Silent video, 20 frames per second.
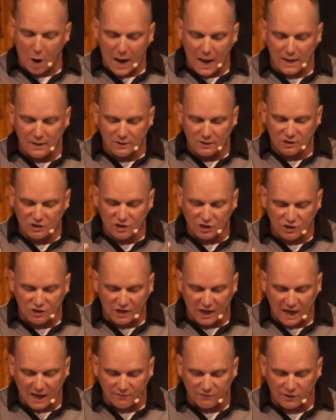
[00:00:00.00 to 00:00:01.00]
went to
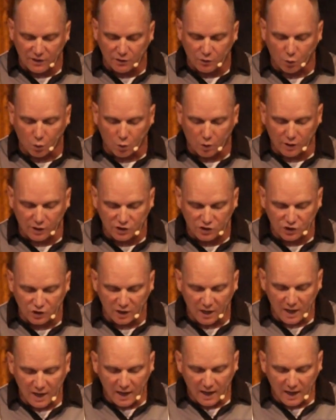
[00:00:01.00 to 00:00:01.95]
David at Horish